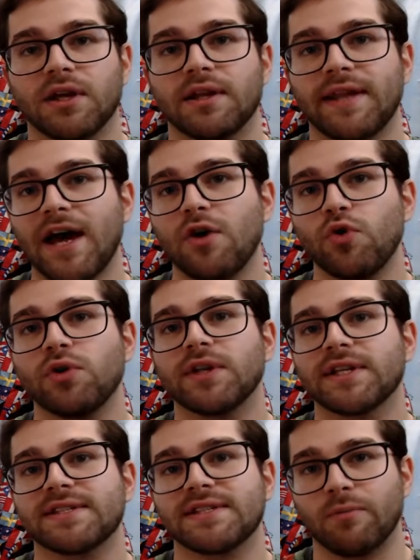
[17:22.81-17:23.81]
Now,
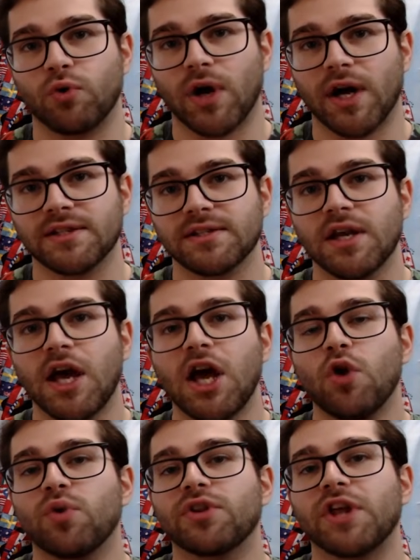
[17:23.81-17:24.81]
let's summarize.
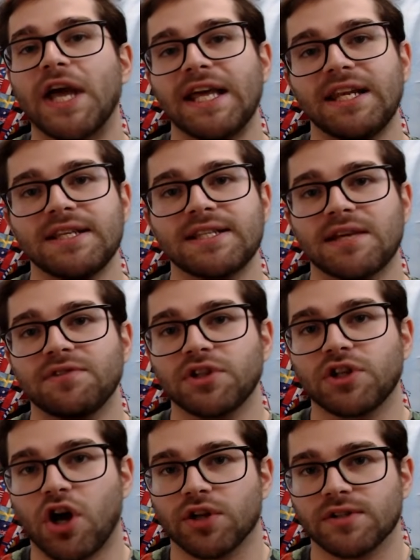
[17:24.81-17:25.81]
With 87
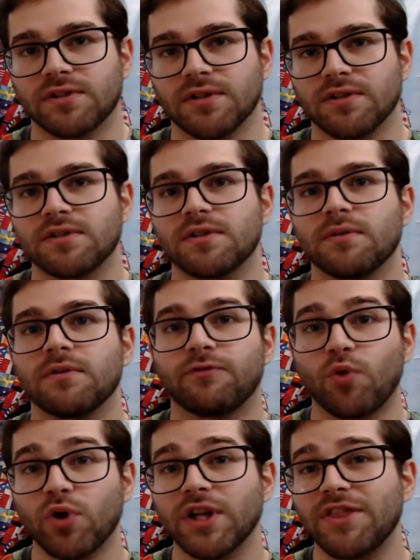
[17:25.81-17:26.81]
consonants,
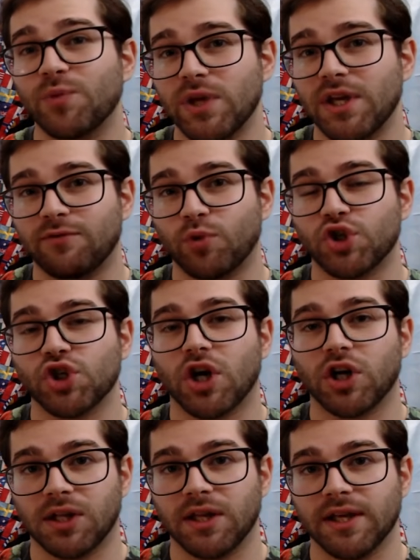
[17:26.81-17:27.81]
43 of which are
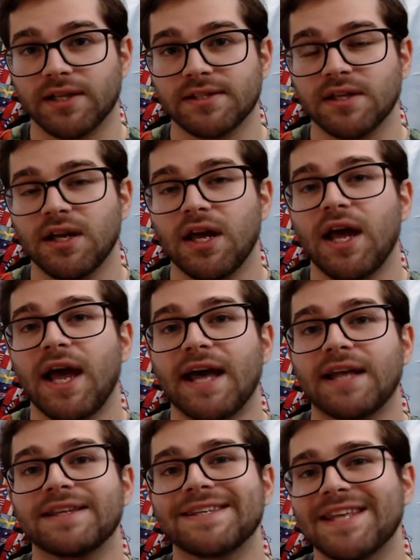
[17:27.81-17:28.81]
clicks,
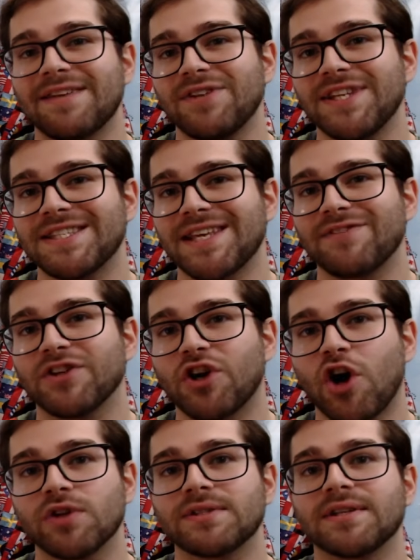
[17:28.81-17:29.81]
and 77
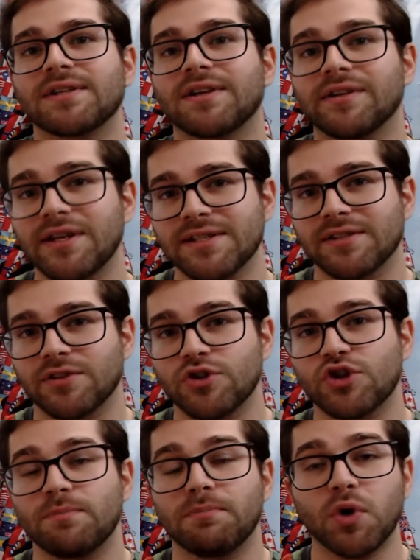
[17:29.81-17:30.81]
consonant
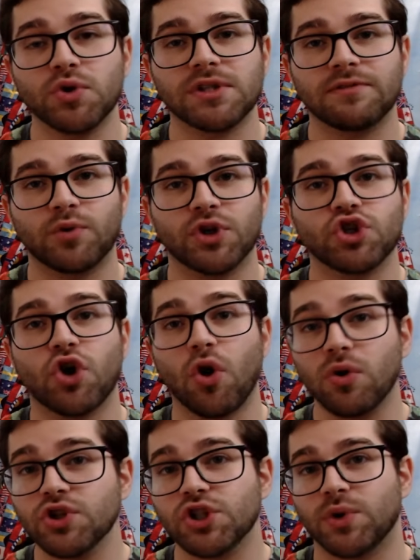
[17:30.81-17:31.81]
clusters, most of which
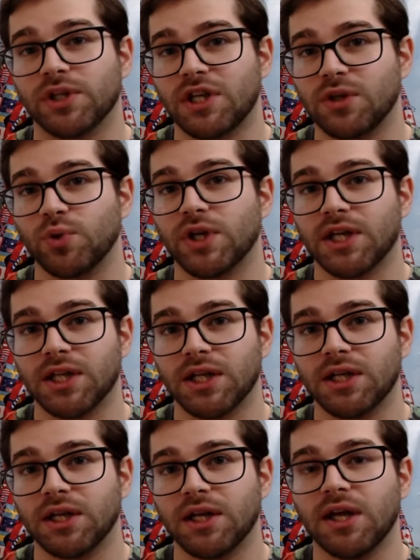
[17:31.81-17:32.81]
also include a
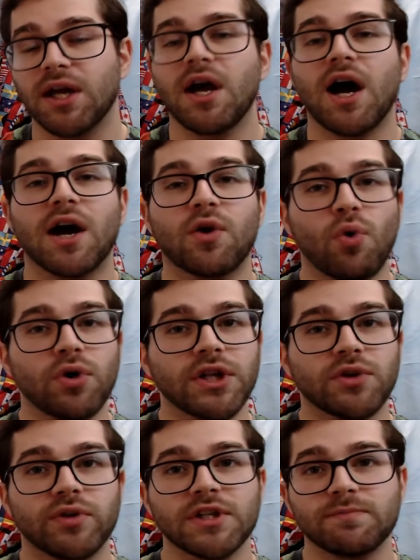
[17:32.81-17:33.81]
click, according
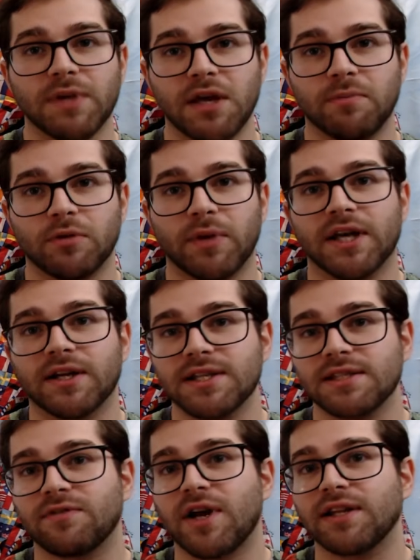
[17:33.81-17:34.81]
to this paper by
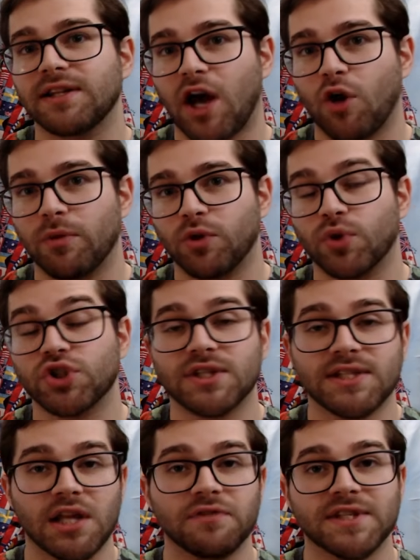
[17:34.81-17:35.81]
Christfried Naumann, which
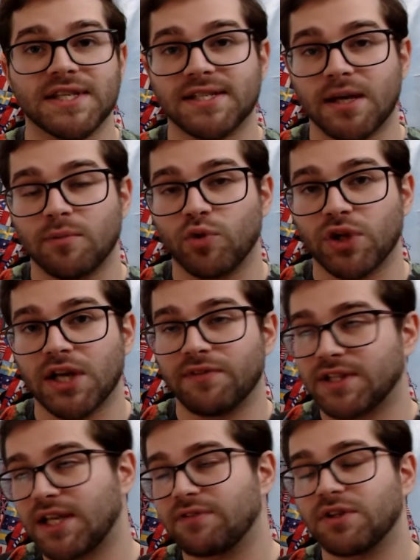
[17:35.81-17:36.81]
itself is a summary of a
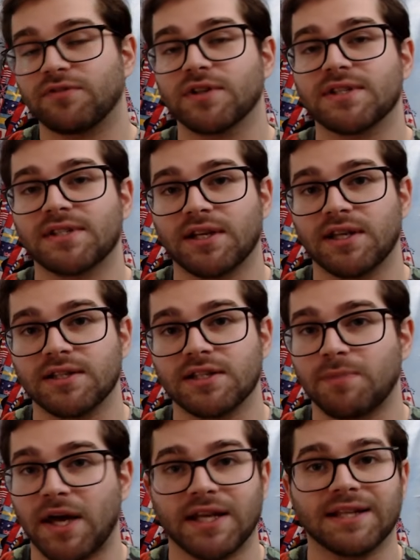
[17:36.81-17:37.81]
ton of different studies
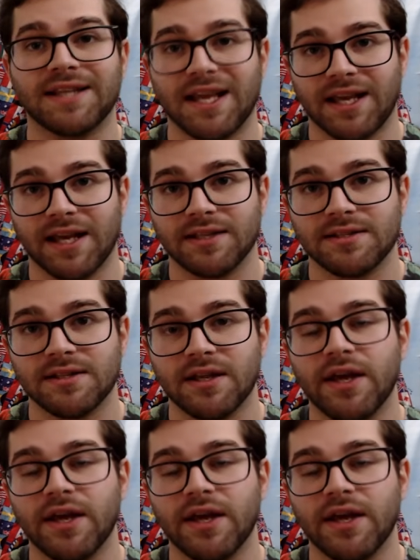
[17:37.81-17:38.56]
spanning decades,